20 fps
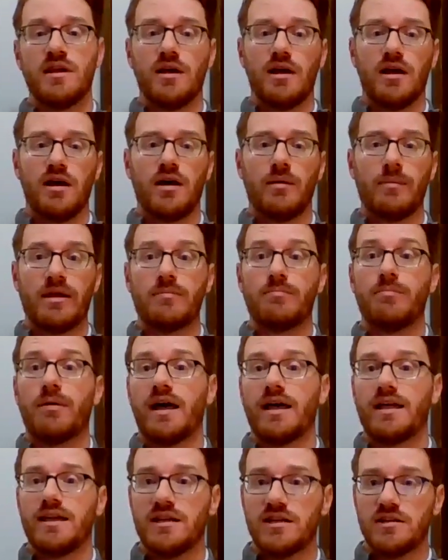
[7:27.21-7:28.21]
and
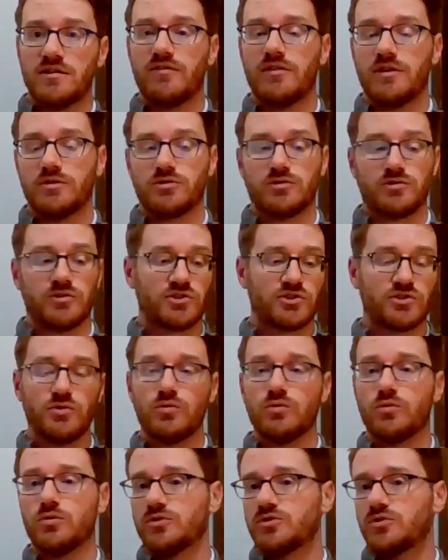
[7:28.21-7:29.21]
by individual
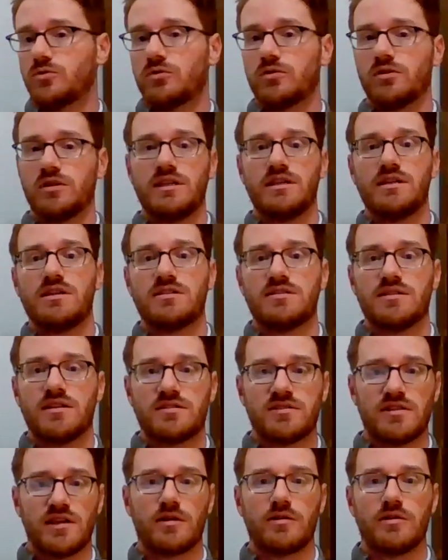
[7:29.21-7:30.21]
schools or leagues, et
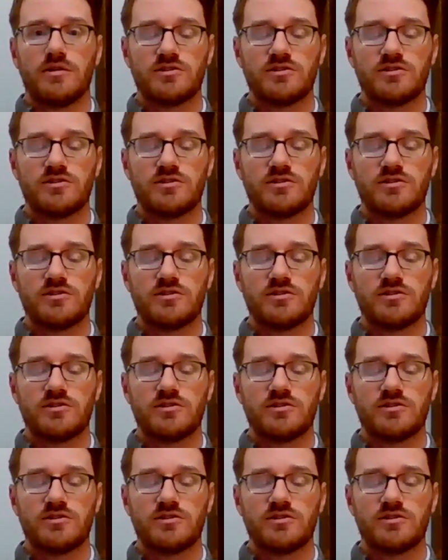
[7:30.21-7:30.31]
cetera.